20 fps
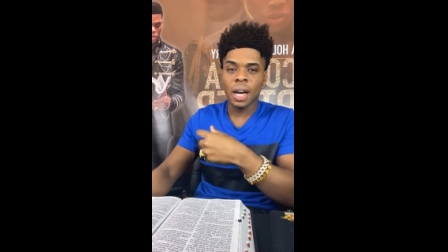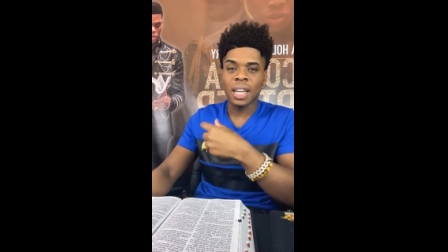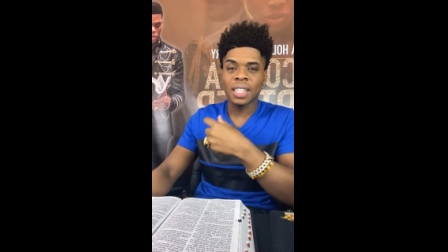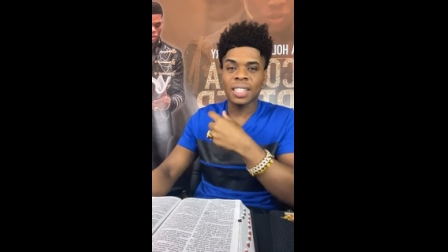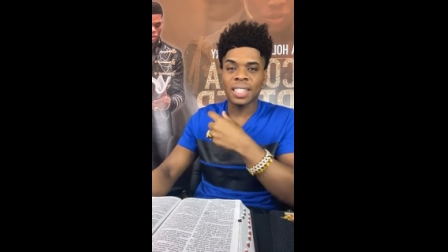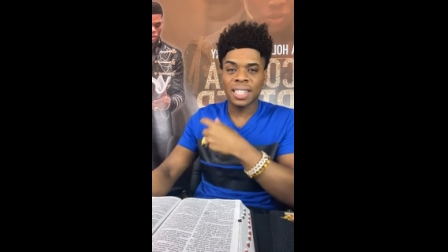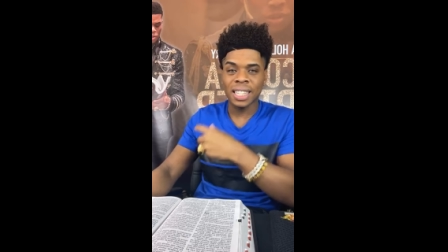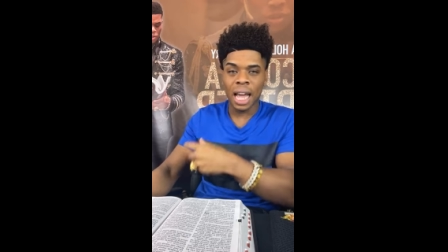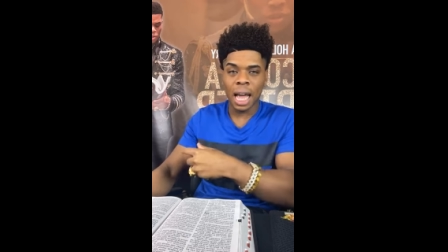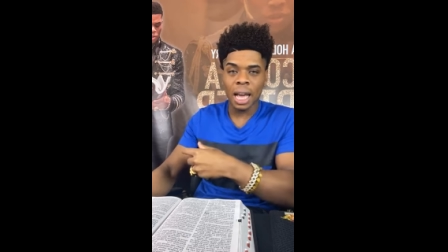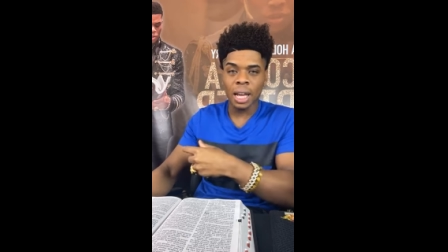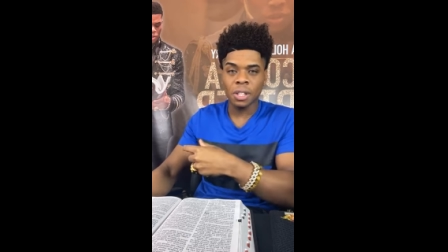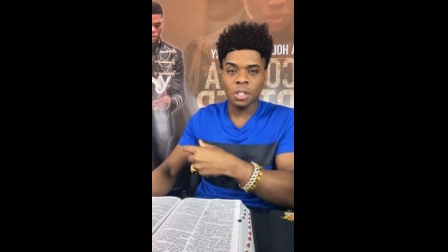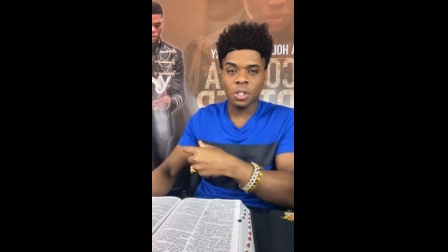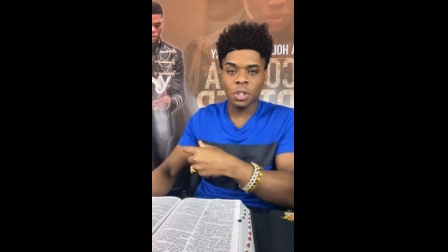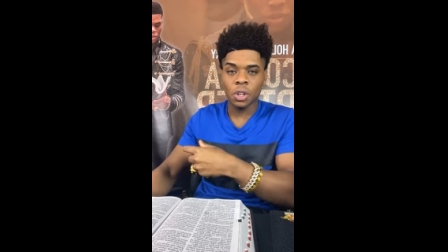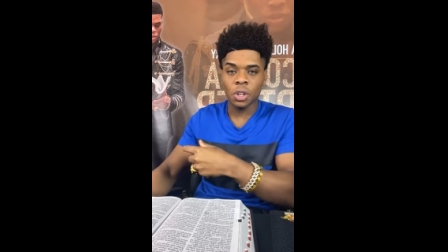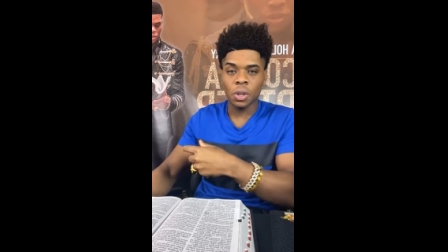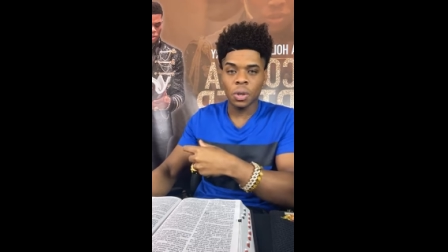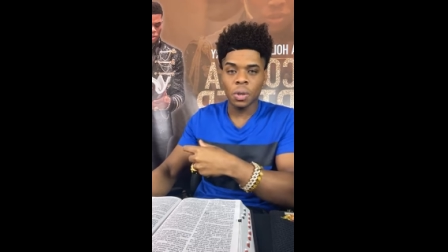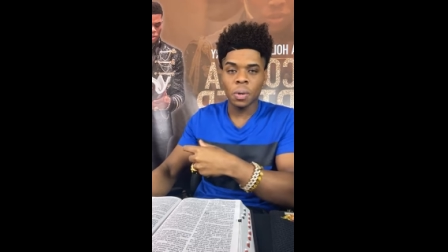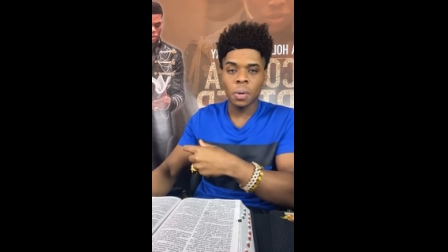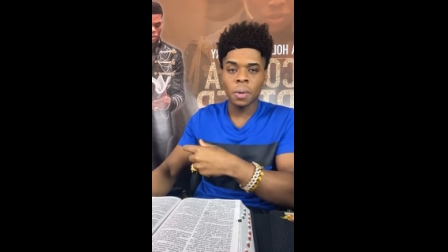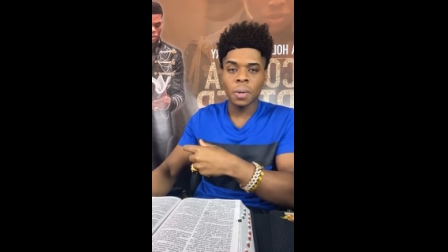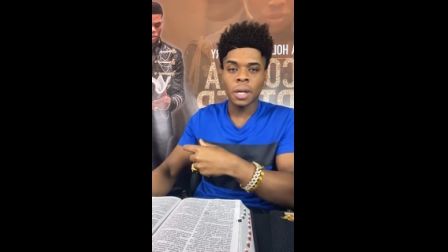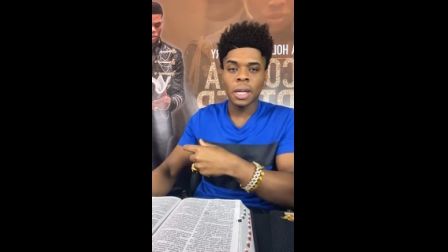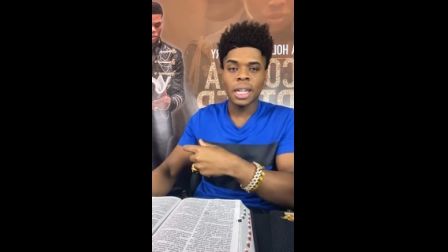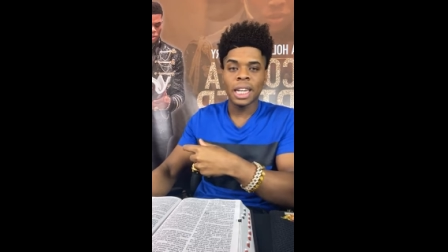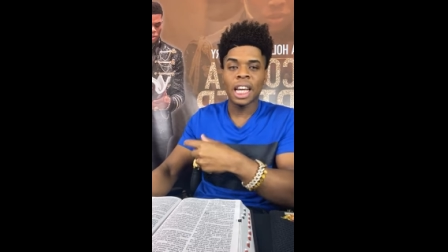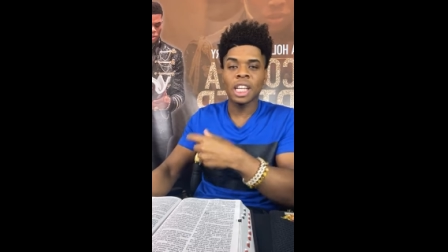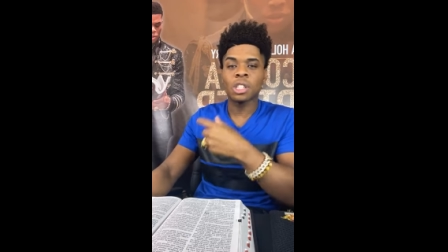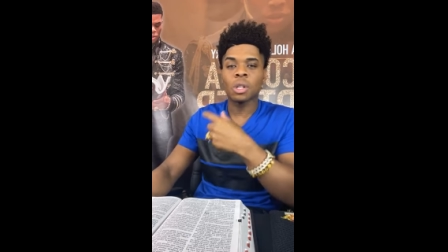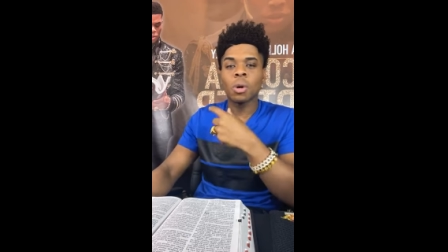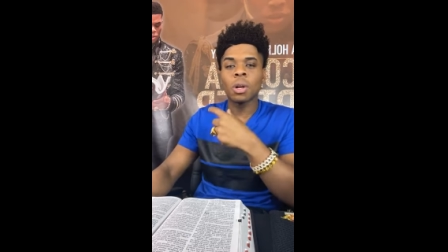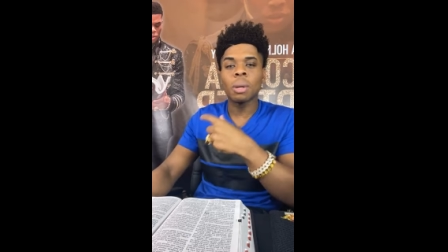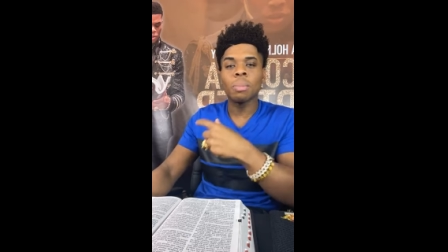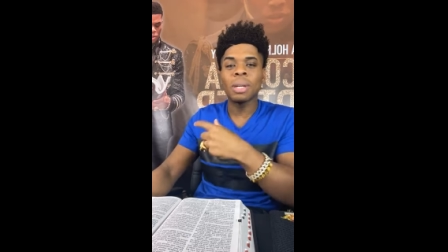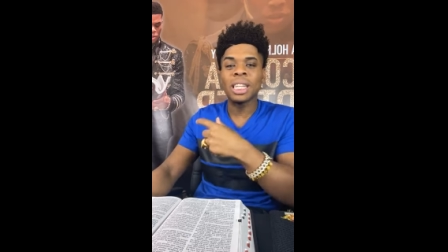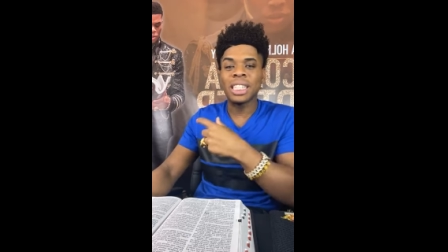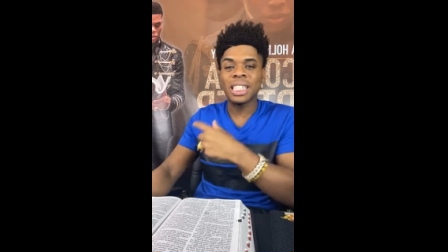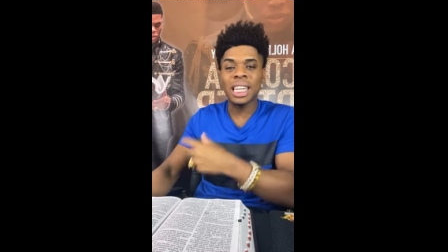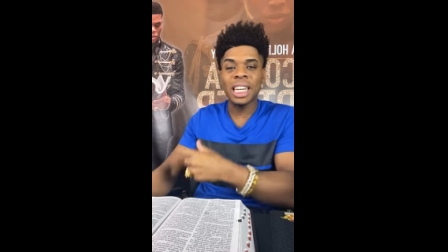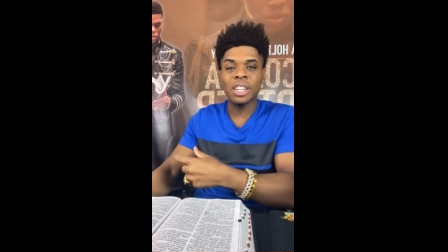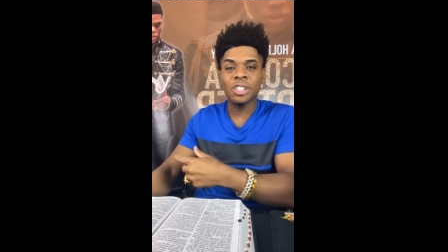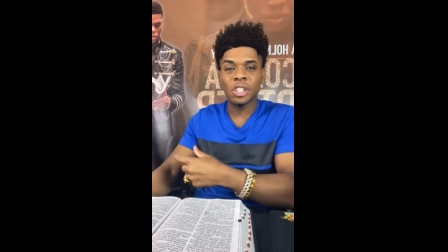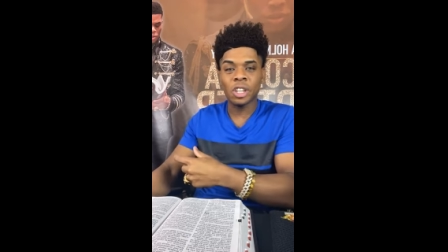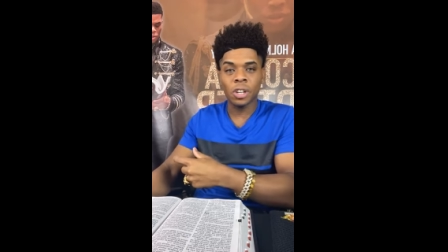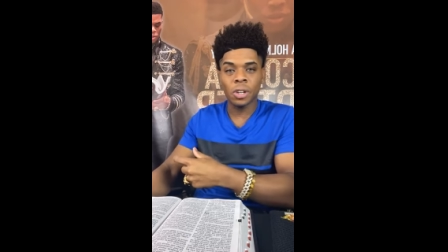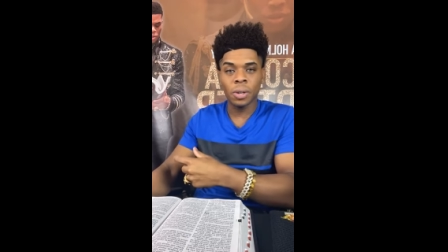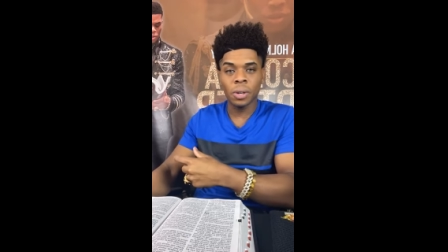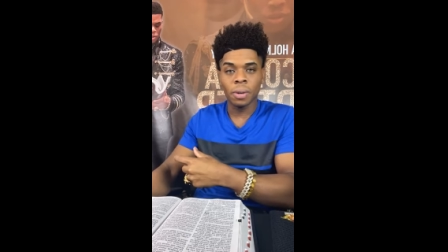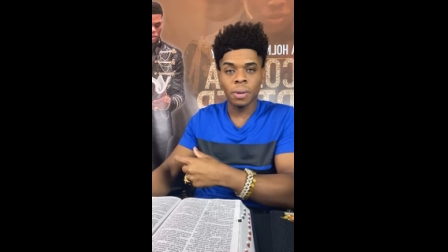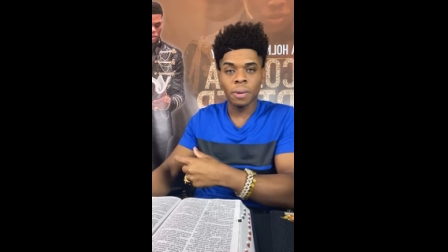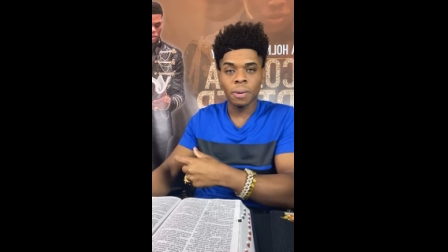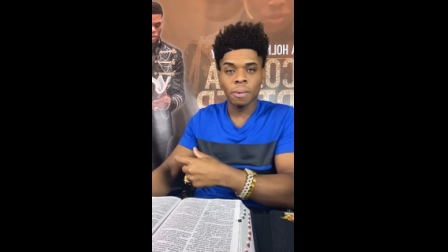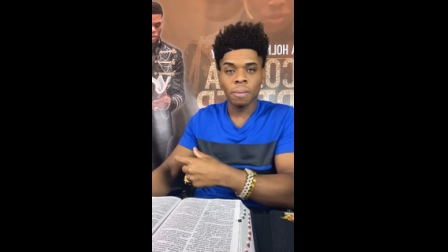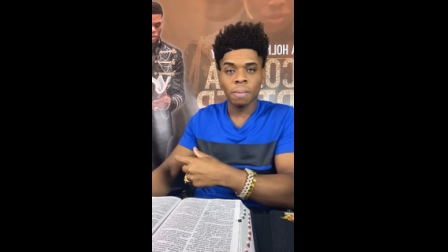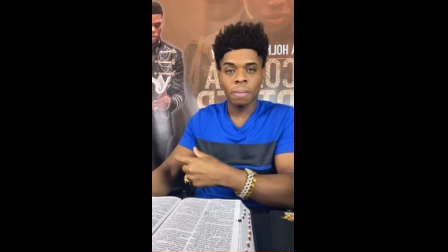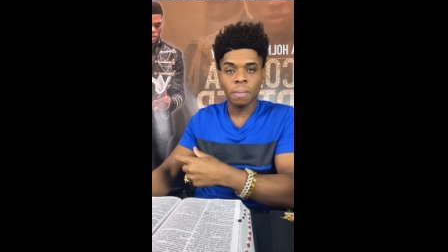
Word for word: assigned to you that's going to be teaching you